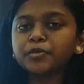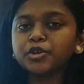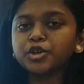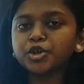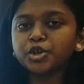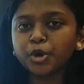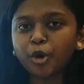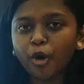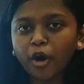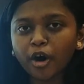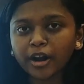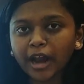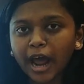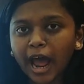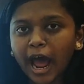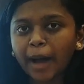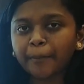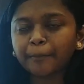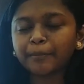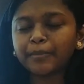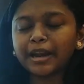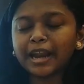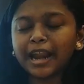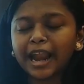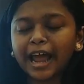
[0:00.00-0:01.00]
your app
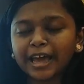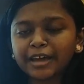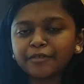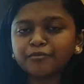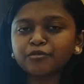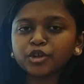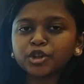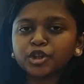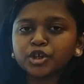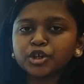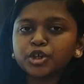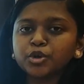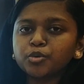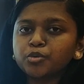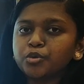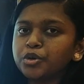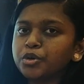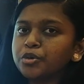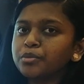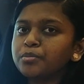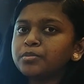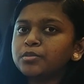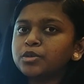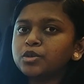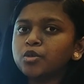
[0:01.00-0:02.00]
live on the
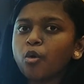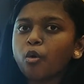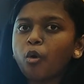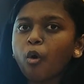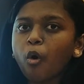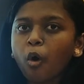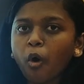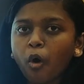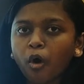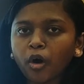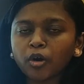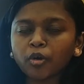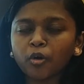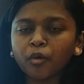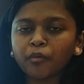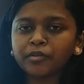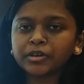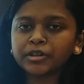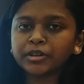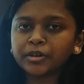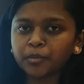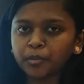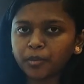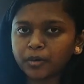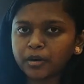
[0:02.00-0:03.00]
YouTube to all over
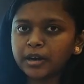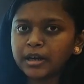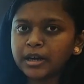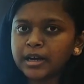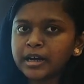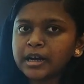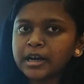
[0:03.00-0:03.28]
the world,